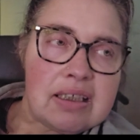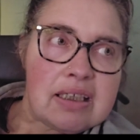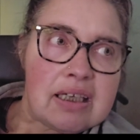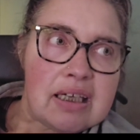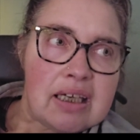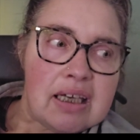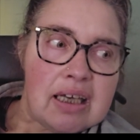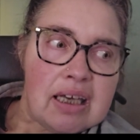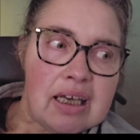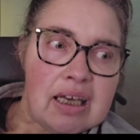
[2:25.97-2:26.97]

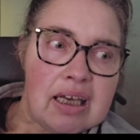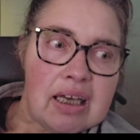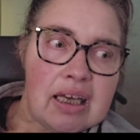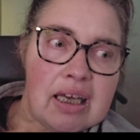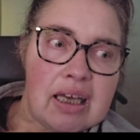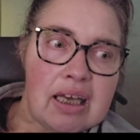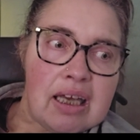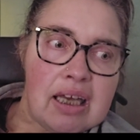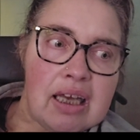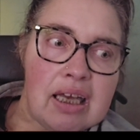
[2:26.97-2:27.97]

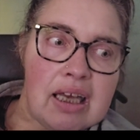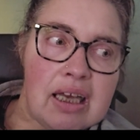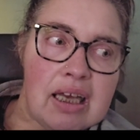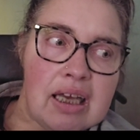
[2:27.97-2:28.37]
(silence)